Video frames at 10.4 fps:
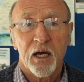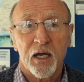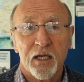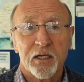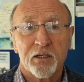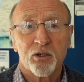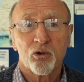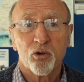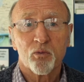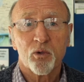in a
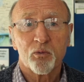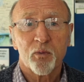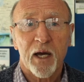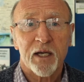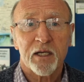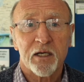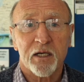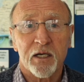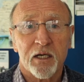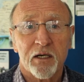normal
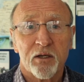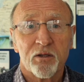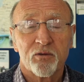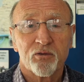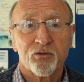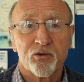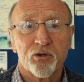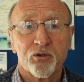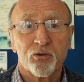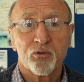manner
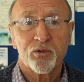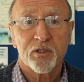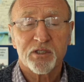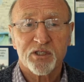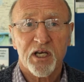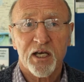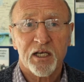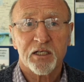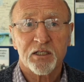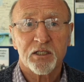through the
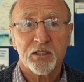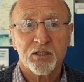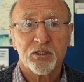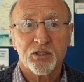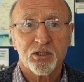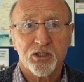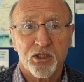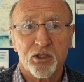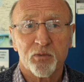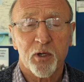second
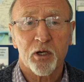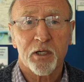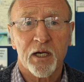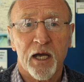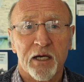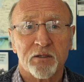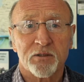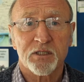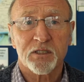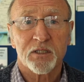turbine
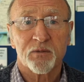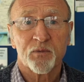house.